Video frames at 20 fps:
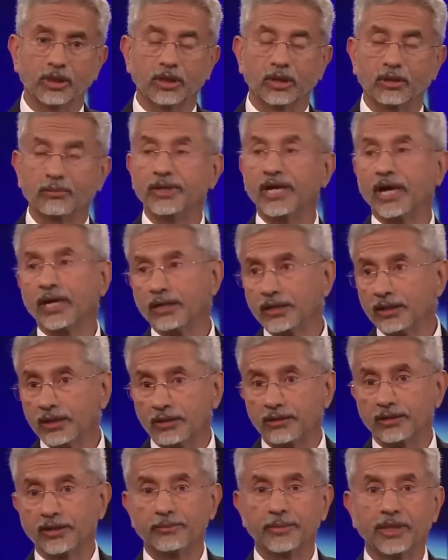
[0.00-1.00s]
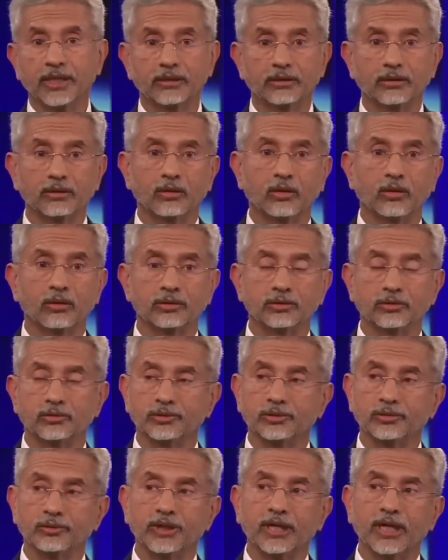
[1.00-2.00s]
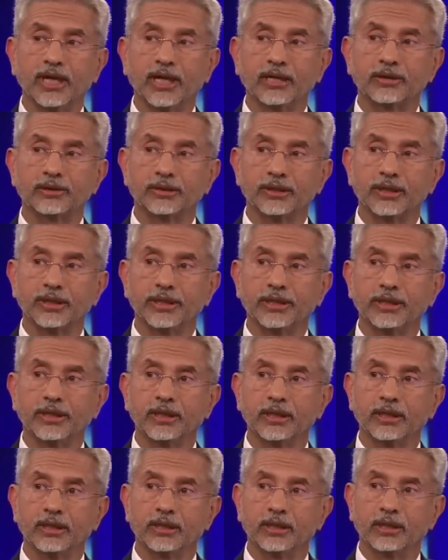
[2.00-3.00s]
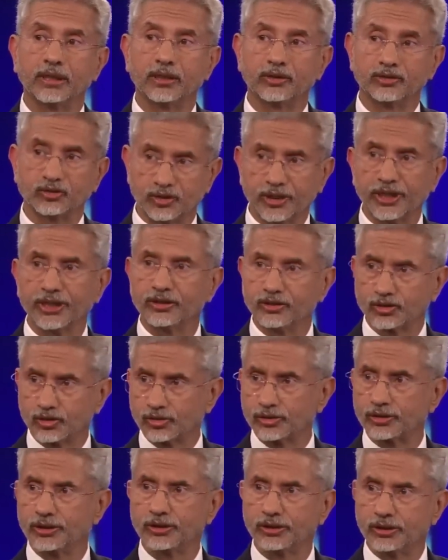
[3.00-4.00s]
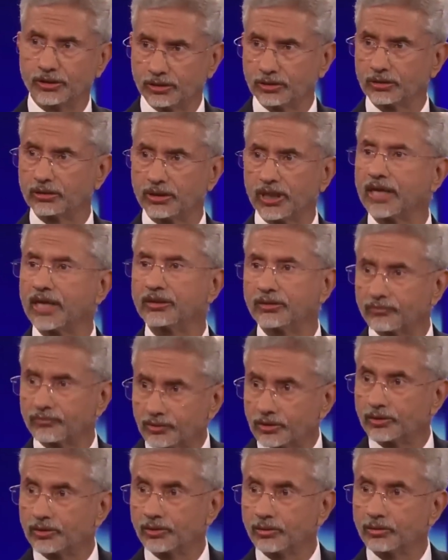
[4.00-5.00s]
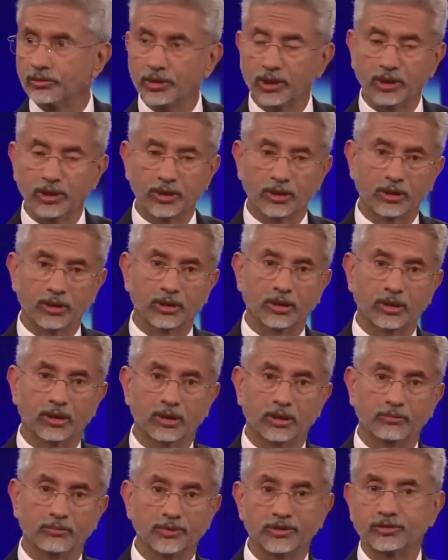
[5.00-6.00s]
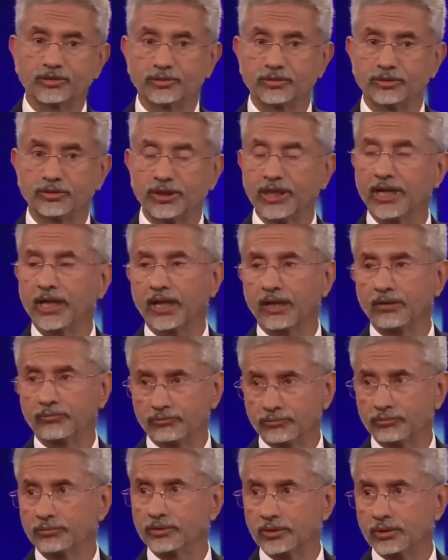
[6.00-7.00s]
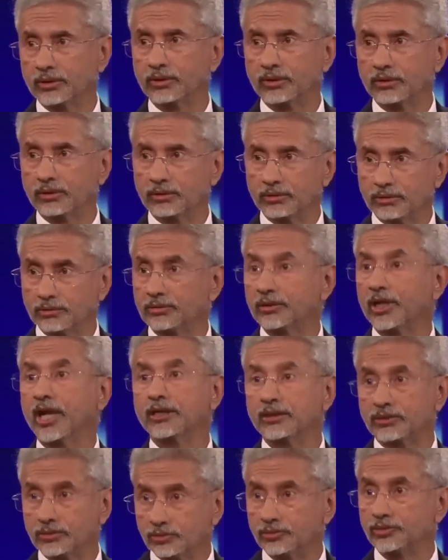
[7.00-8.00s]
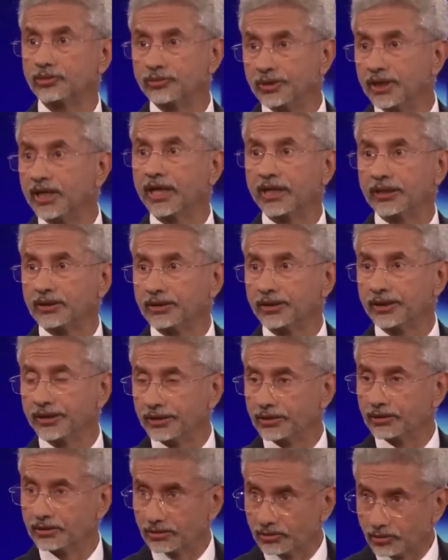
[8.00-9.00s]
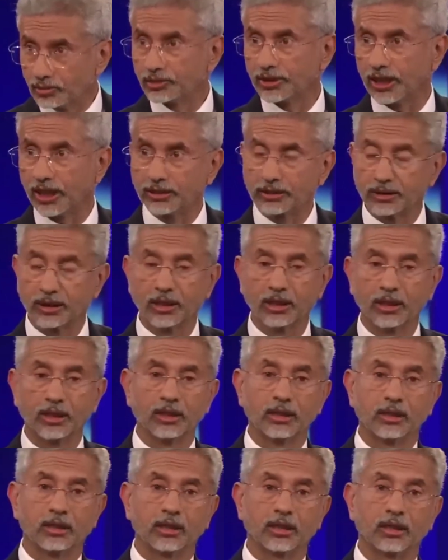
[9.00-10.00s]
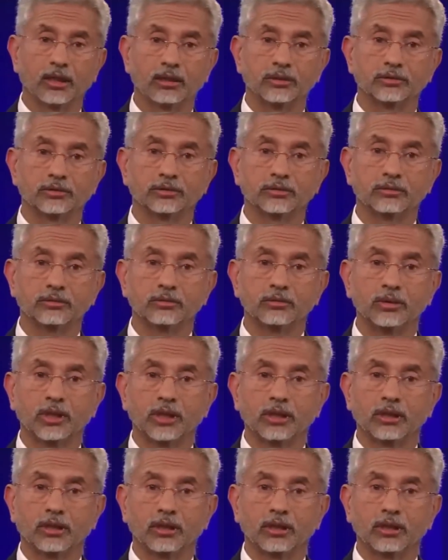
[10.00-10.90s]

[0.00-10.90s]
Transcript: We had an agreement not to unilaterally change the line of control, which they have tried to unilaterally do that. So